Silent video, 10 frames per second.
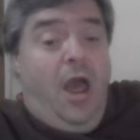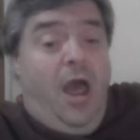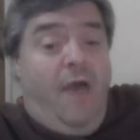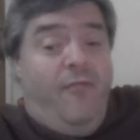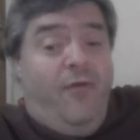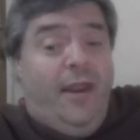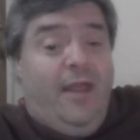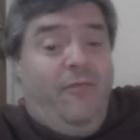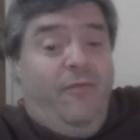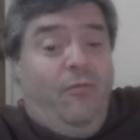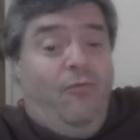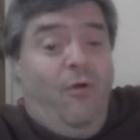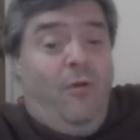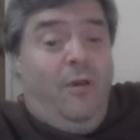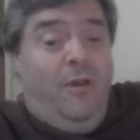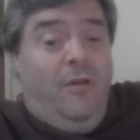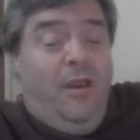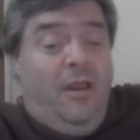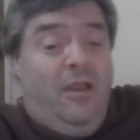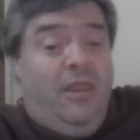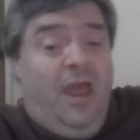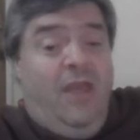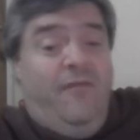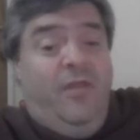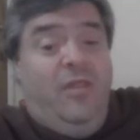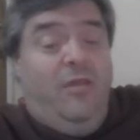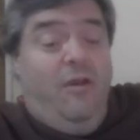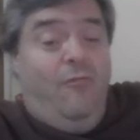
I've tried to get to this lifted race